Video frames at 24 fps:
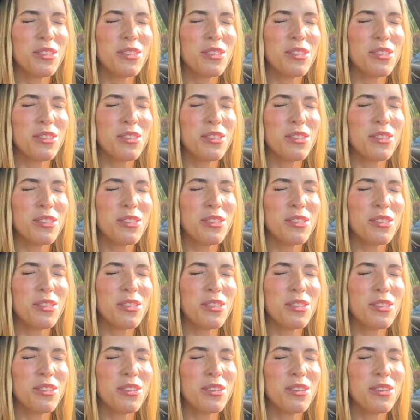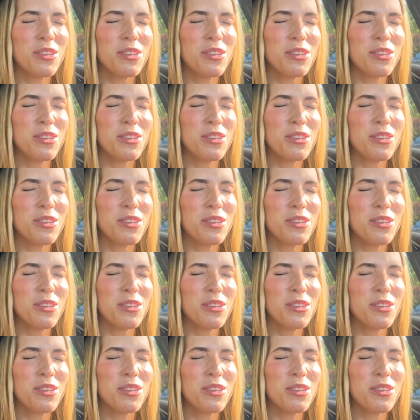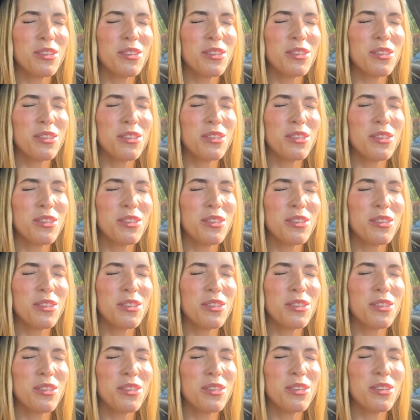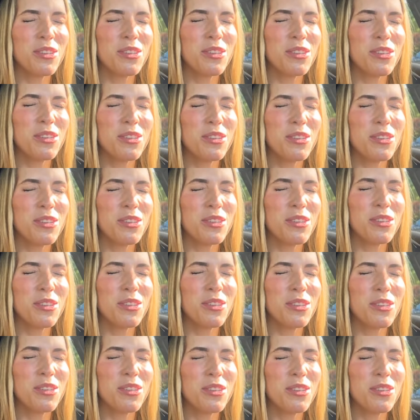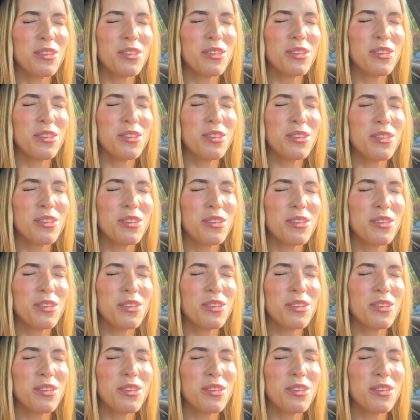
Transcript: (not speaking)